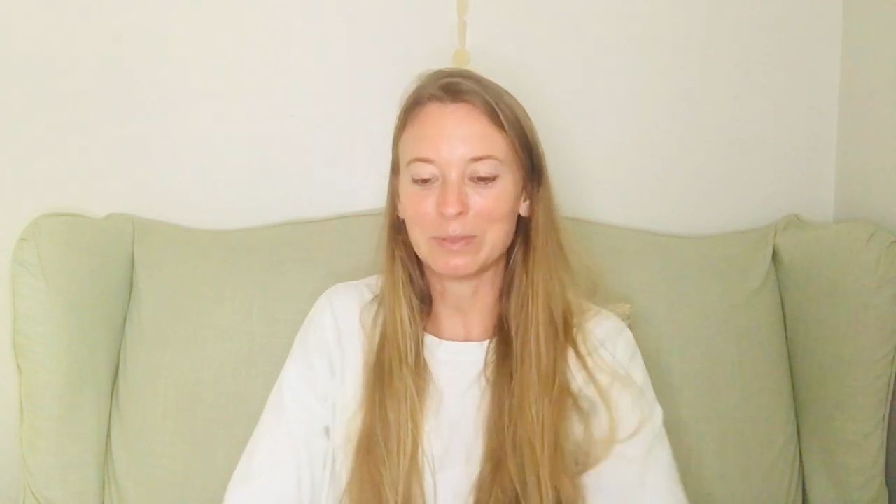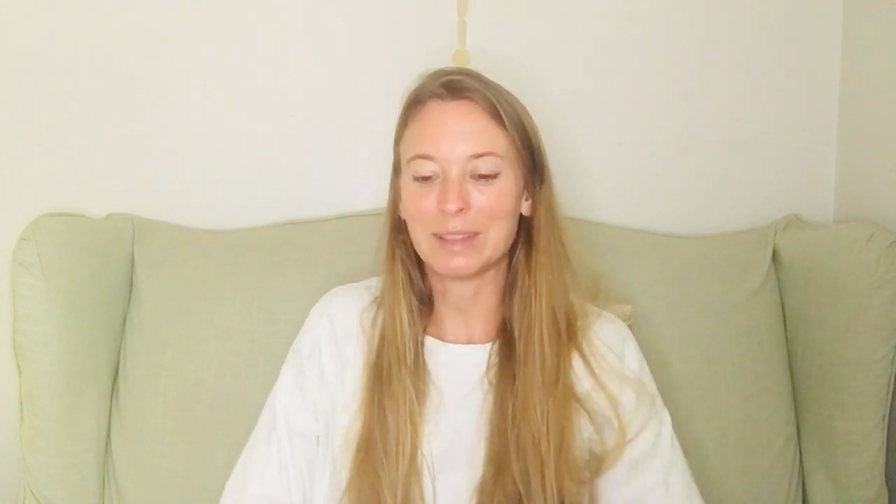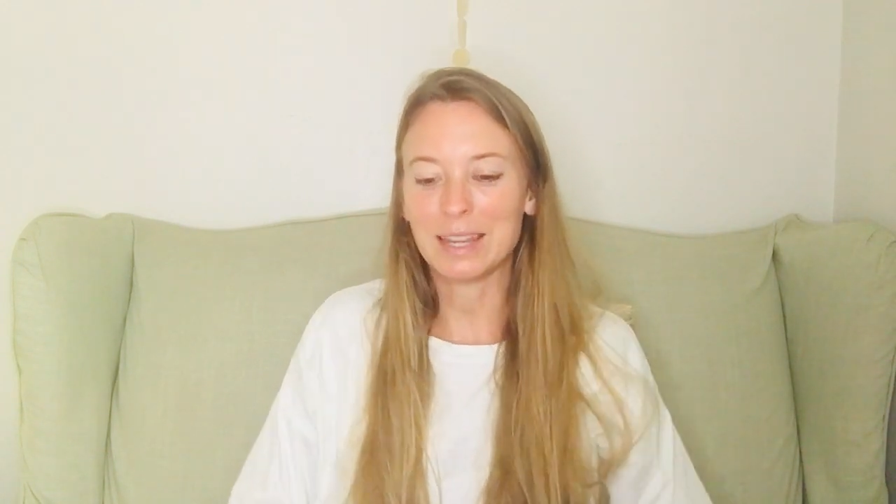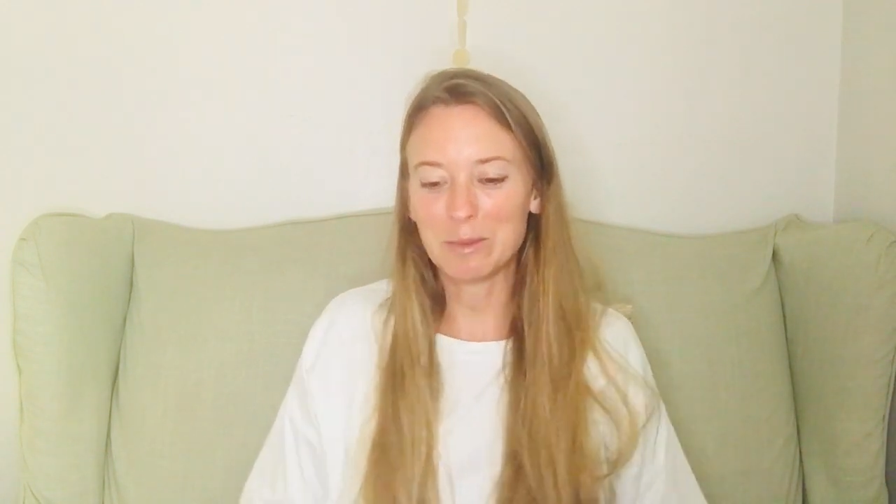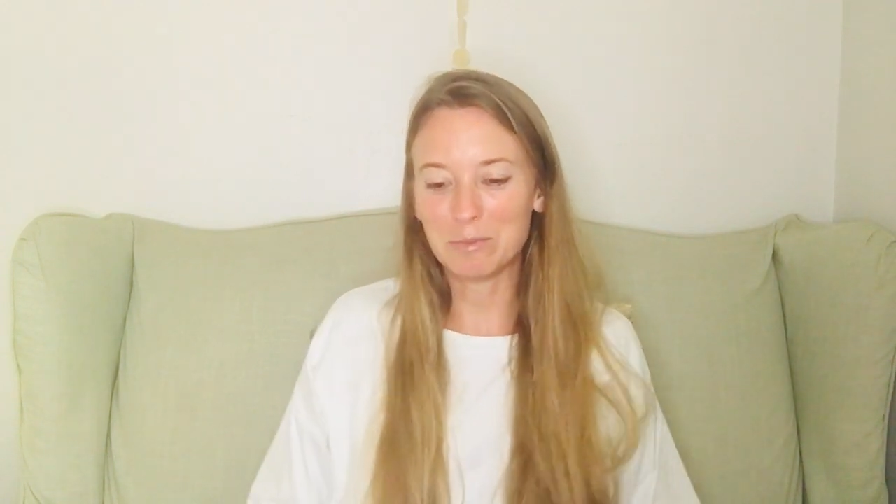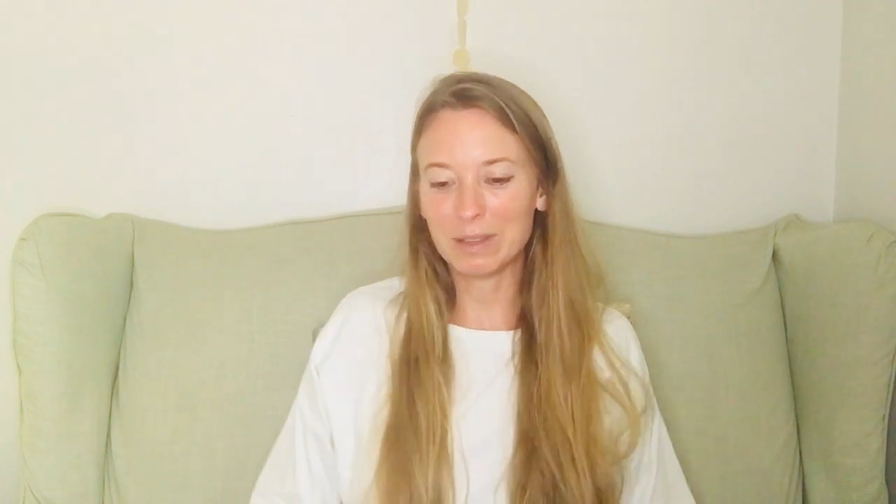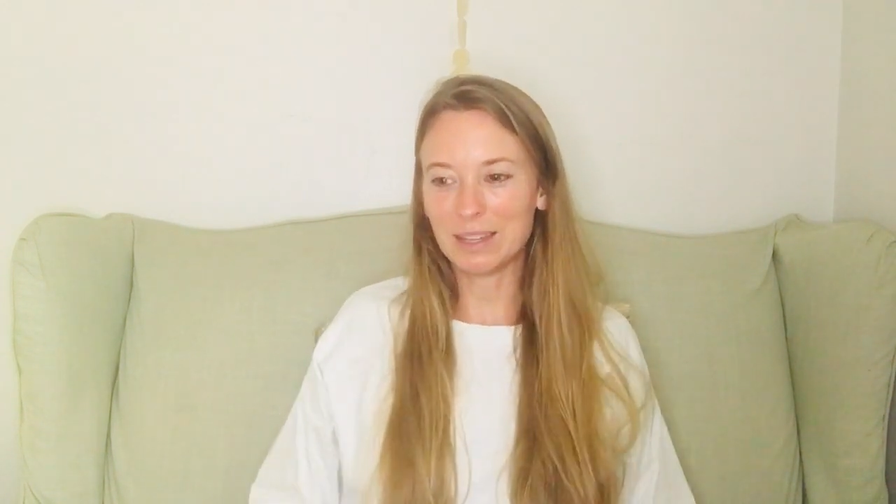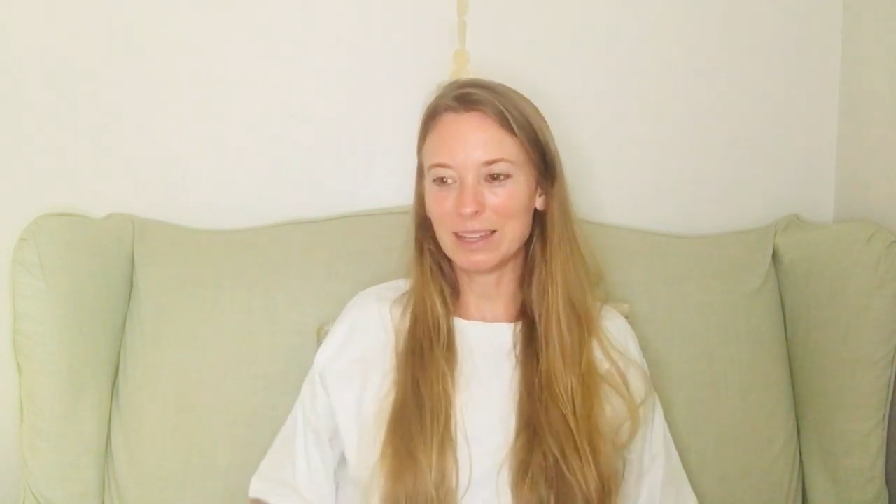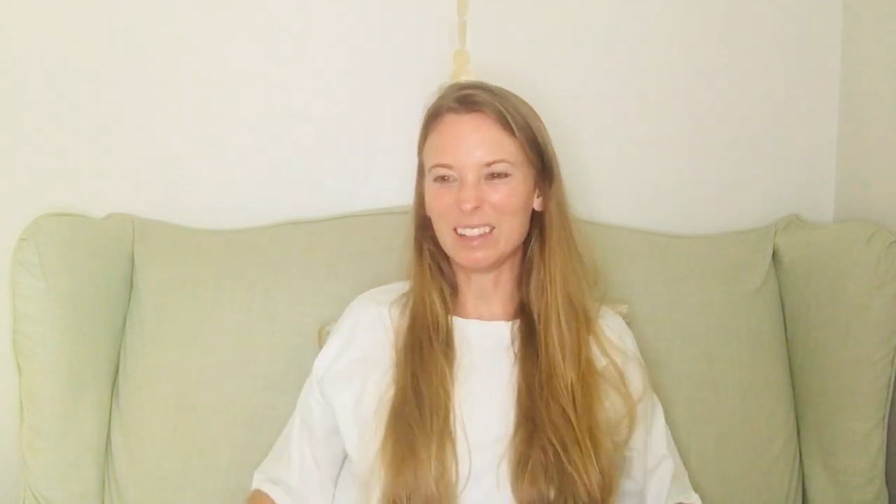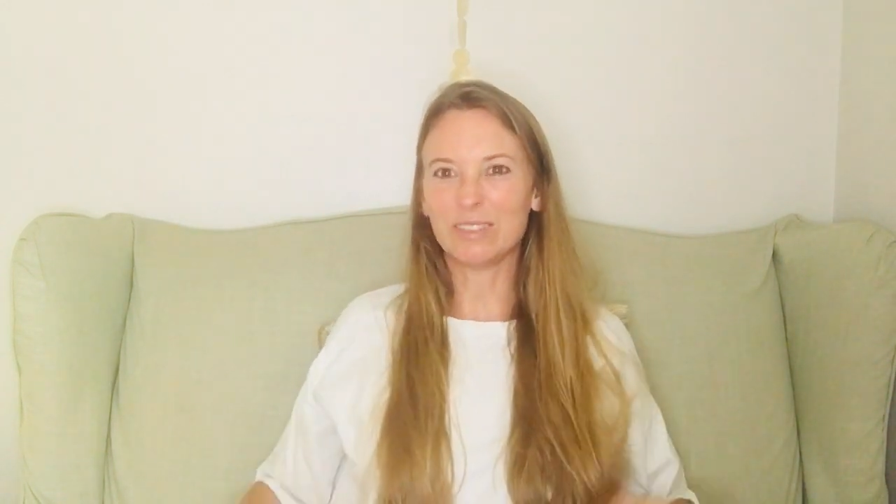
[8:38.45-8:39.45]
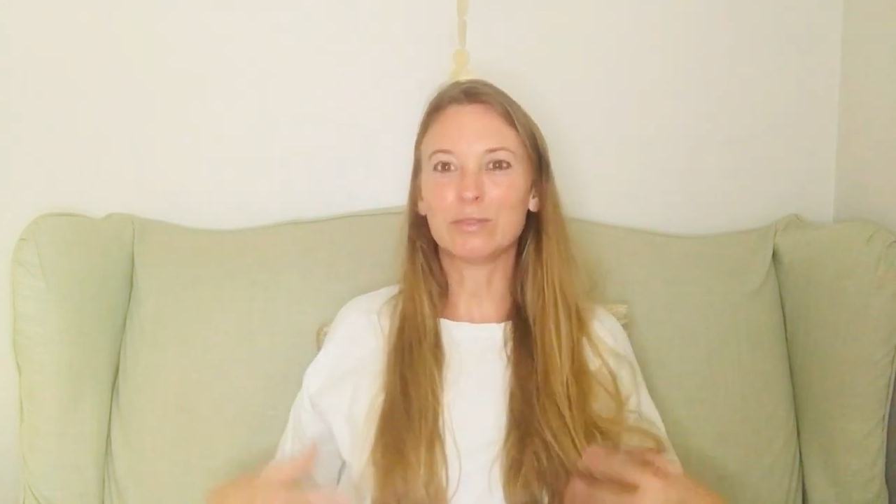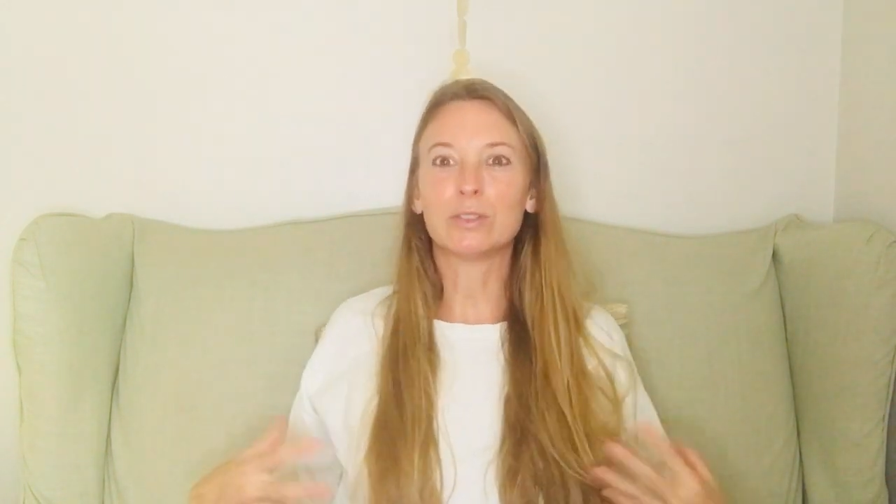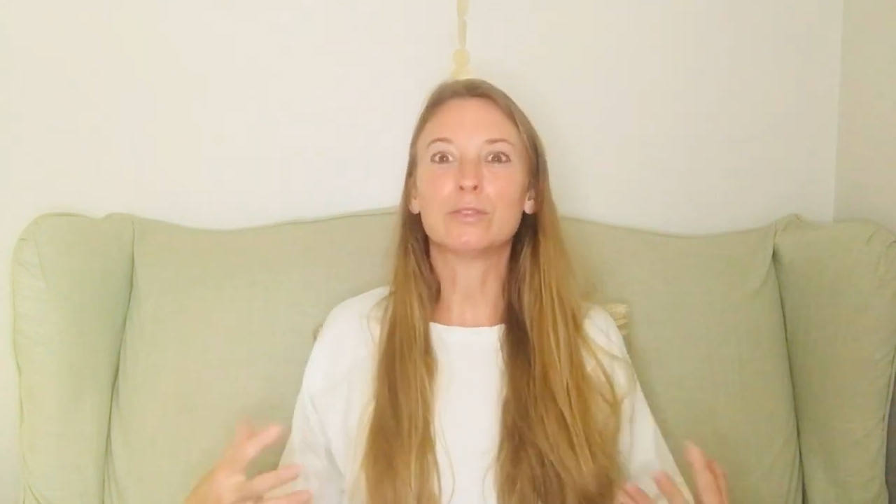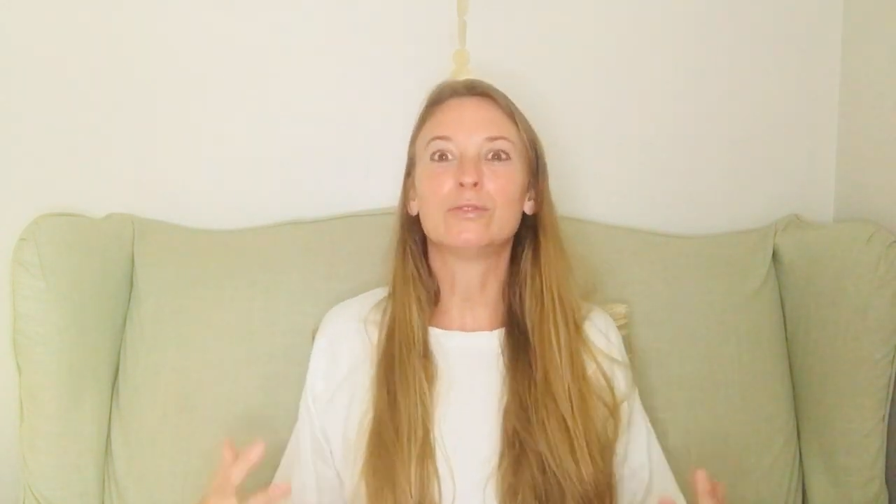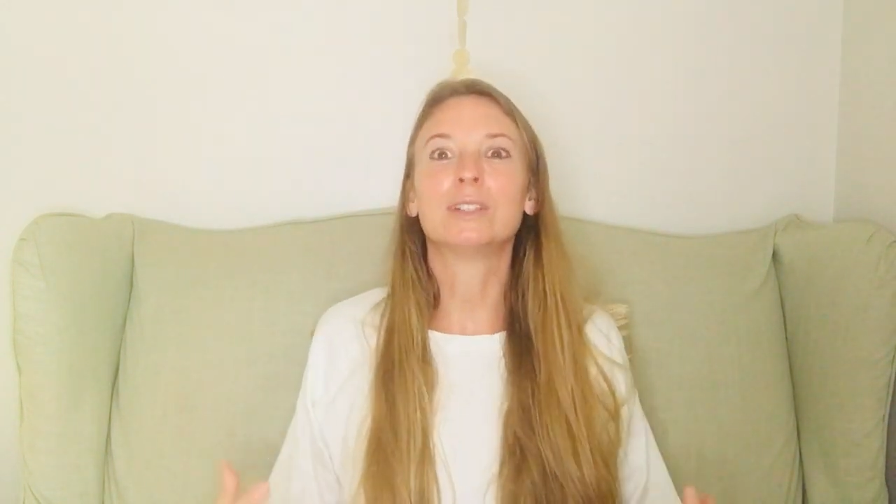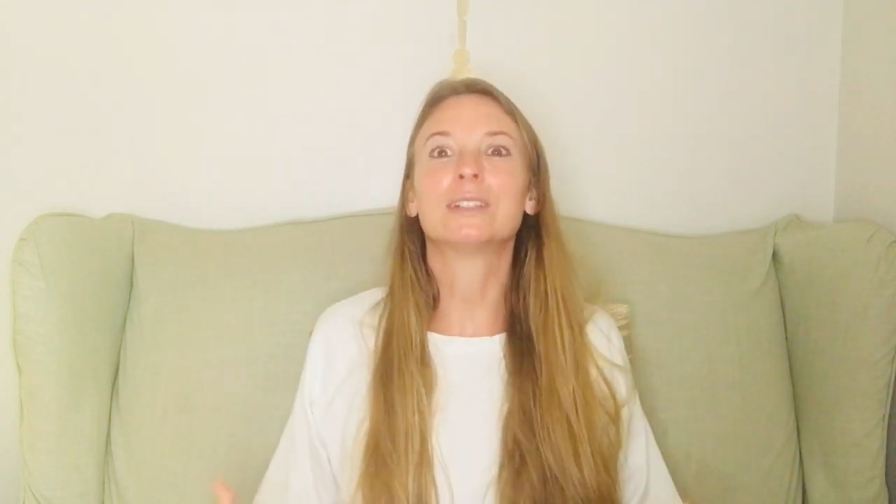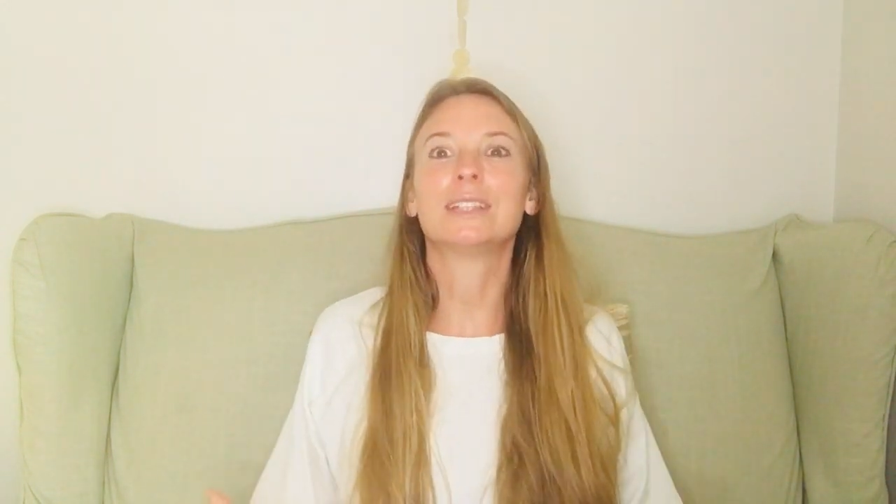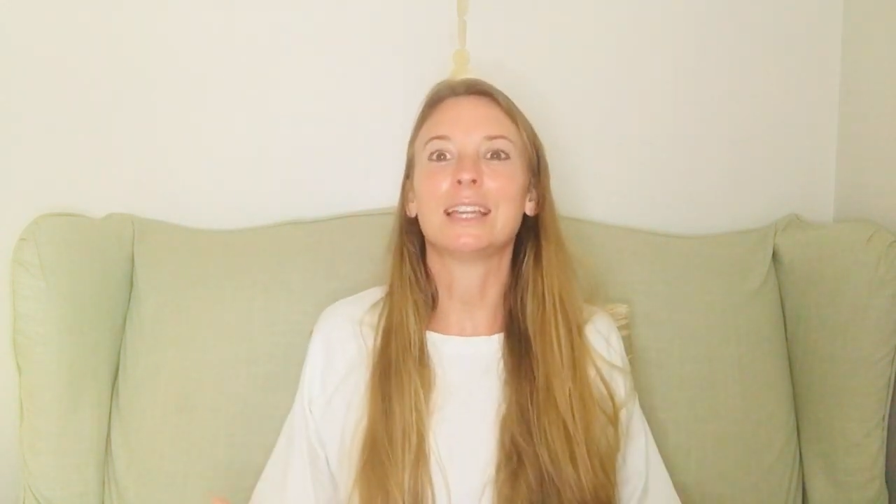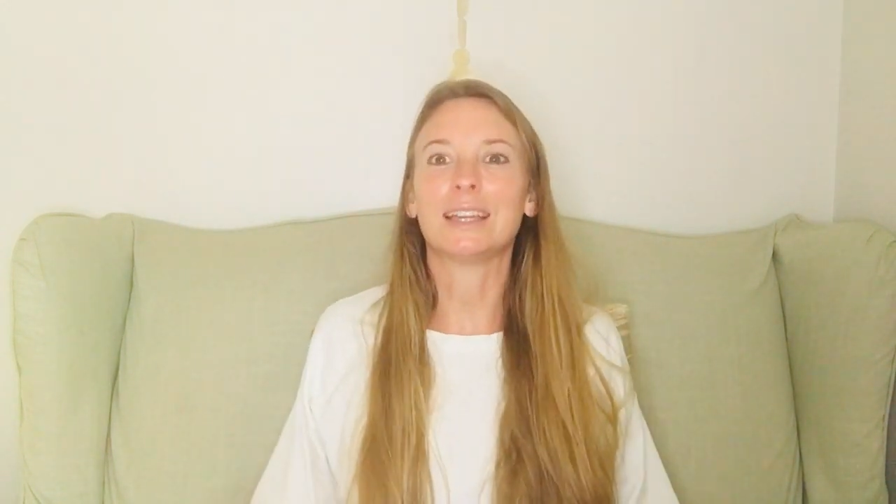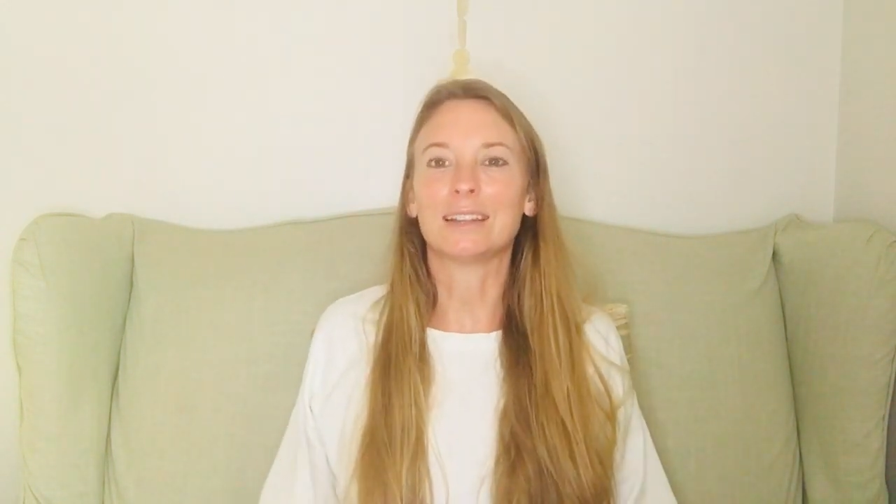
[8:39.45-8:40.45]
Let it be
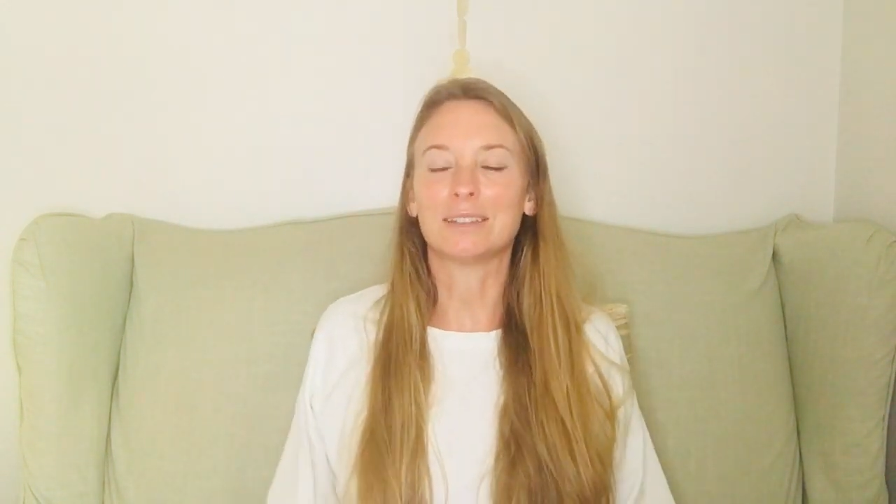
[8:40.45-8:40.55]
fulfilling.